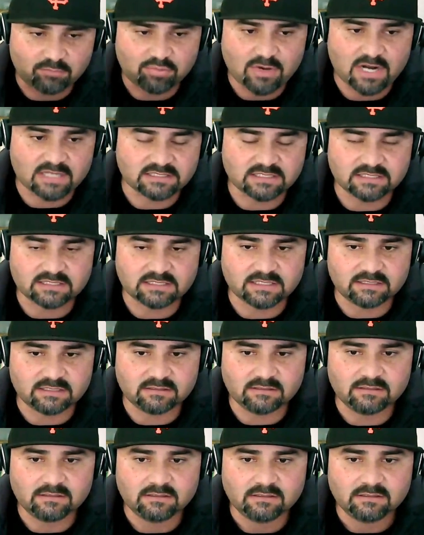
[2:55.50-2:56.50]
process it,
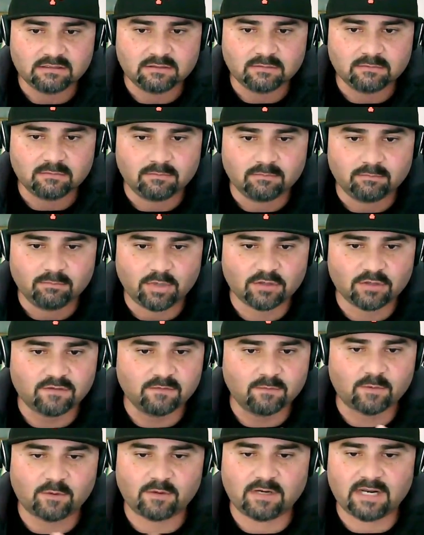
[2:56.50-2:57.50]
both
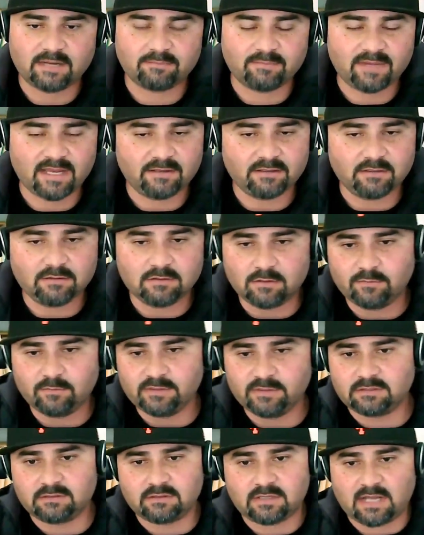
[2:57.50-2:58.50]
of them were like,
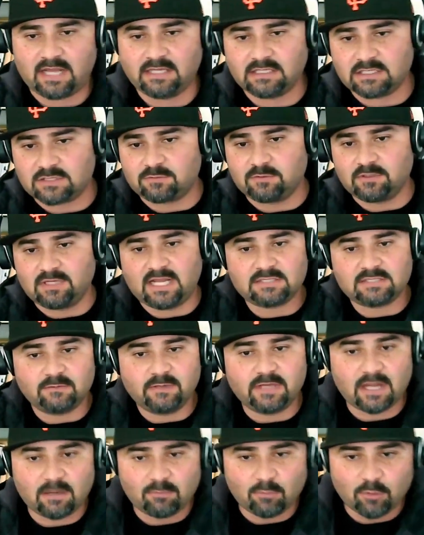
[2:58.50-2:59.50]
man, I just realized
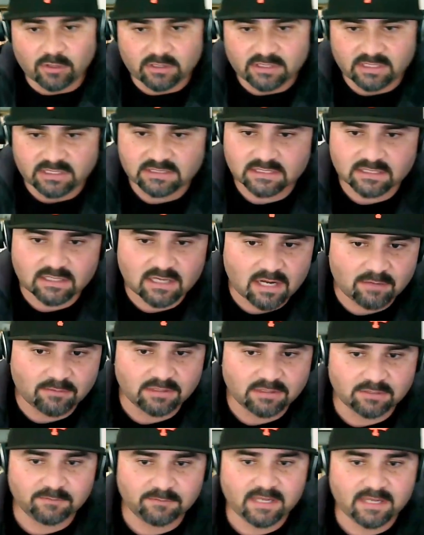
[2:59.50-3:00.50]
we got more things in
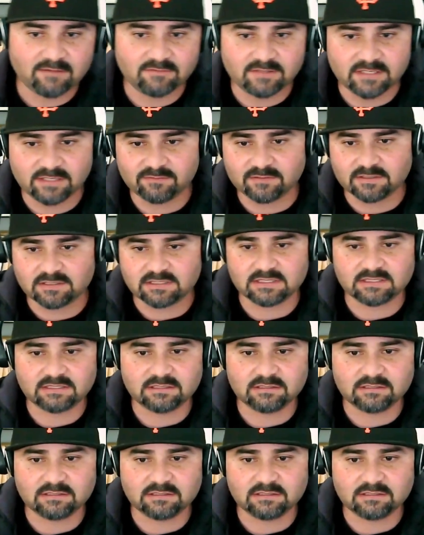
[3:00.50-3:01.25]
common than we have differences,